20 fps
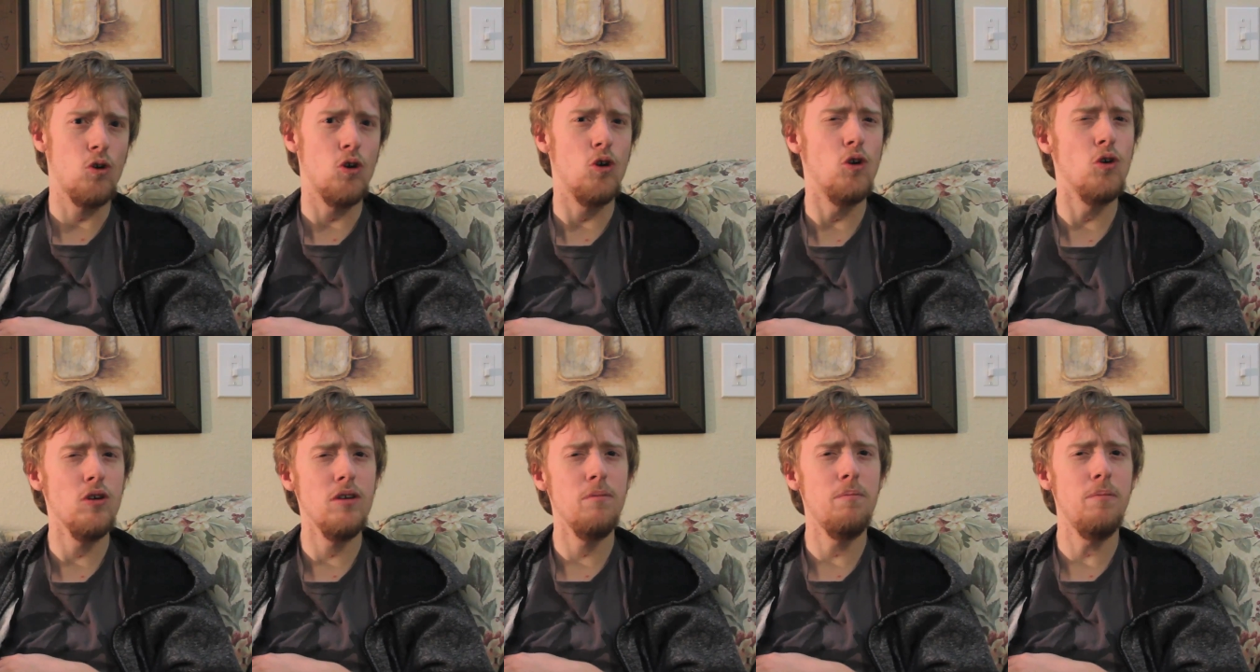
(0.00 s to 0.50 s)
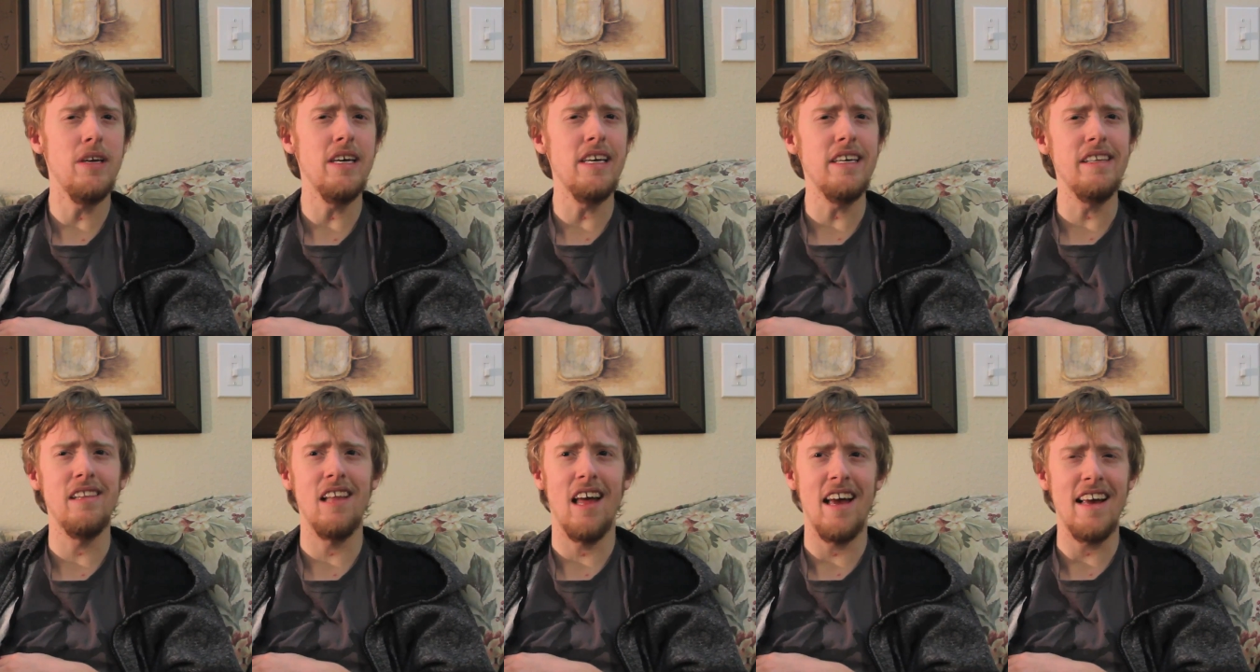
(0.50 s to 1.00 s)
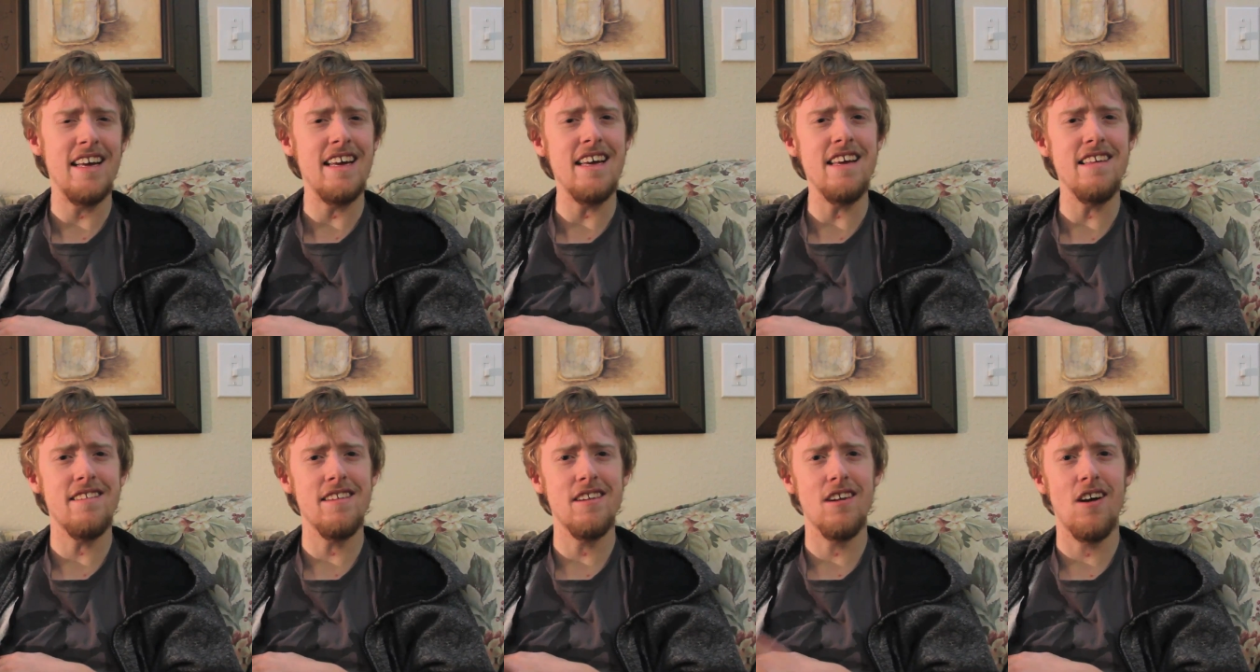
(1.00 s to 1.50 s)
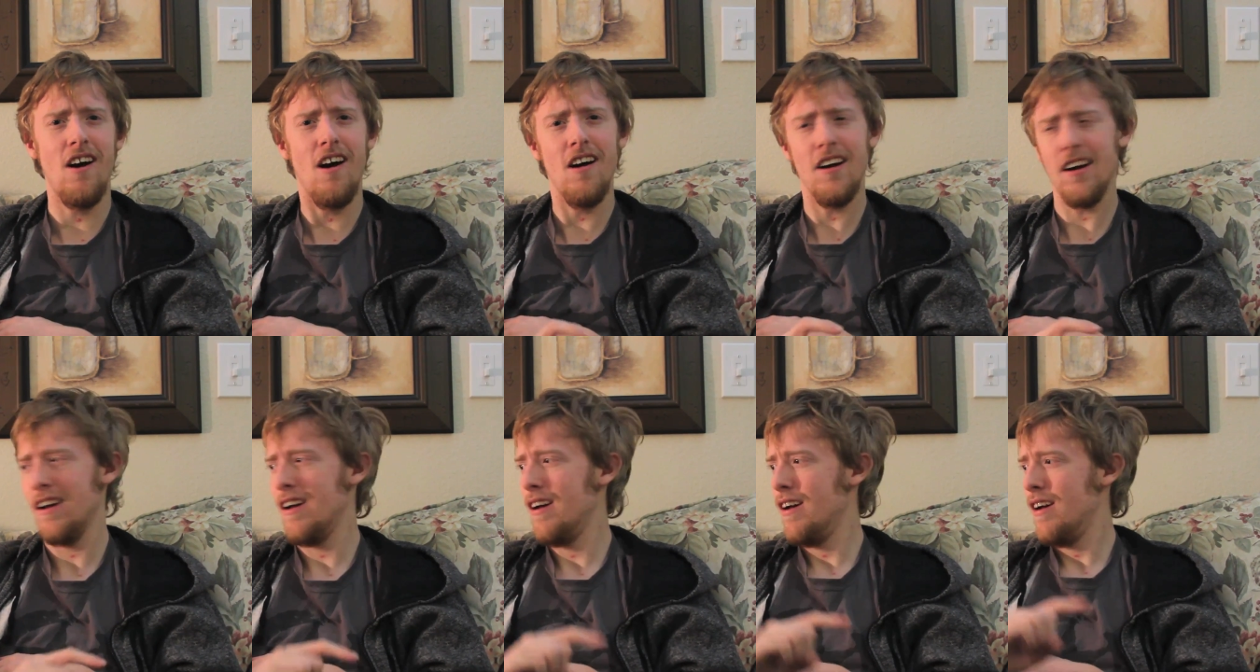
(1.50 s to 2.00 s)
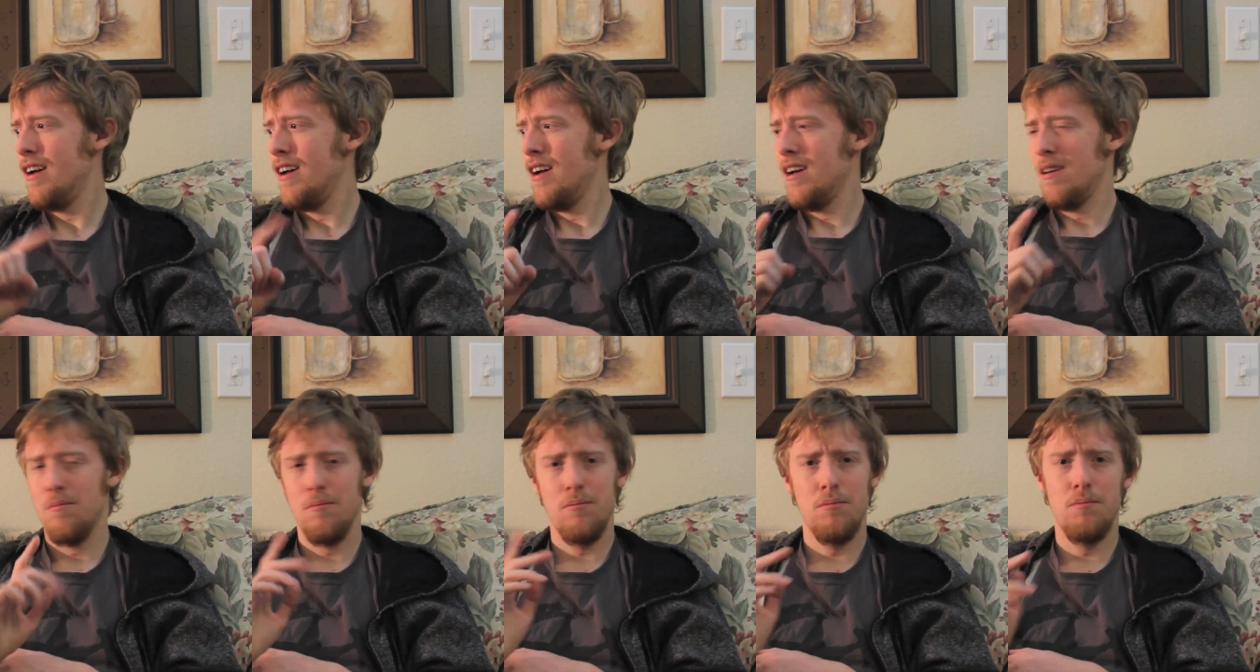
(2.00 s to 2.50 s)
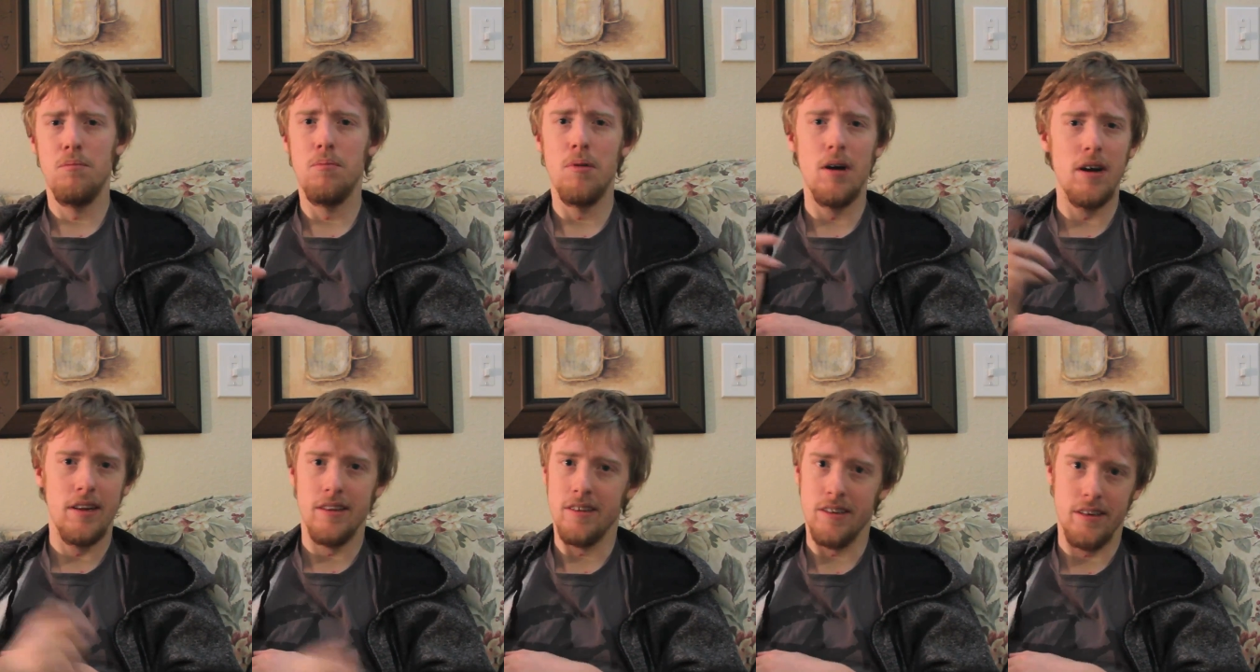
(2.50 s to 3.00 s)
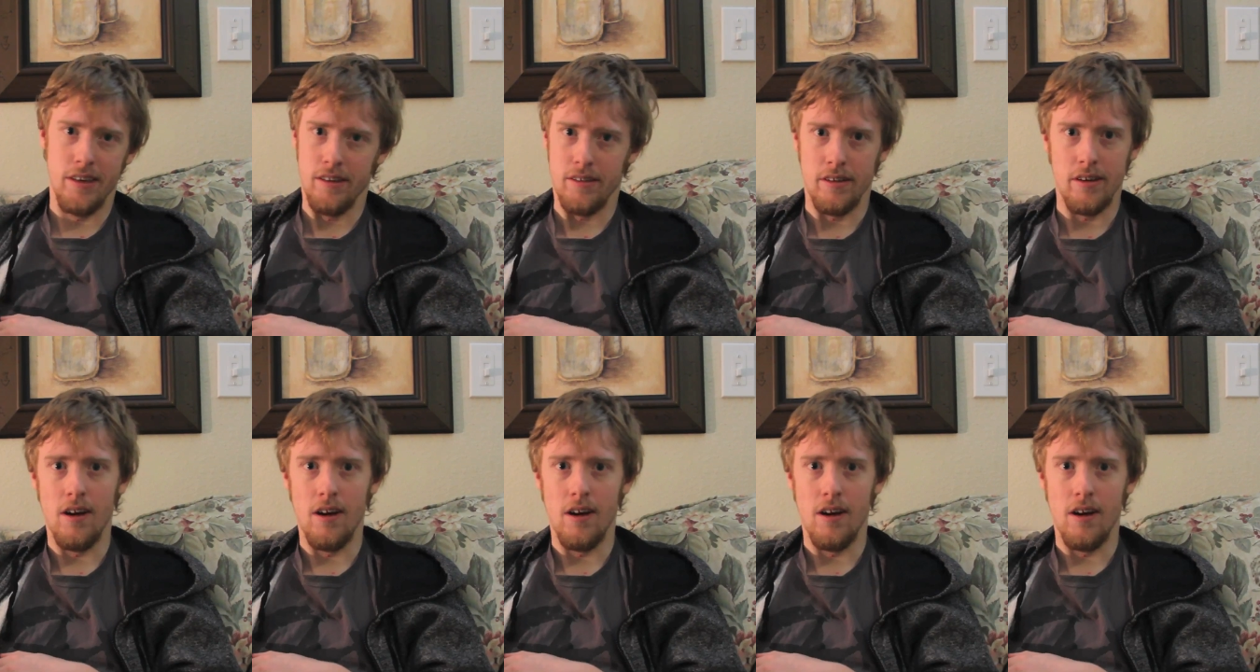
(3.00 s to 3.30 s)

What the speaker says: could be like Ethan Hawke, but isn't Ethan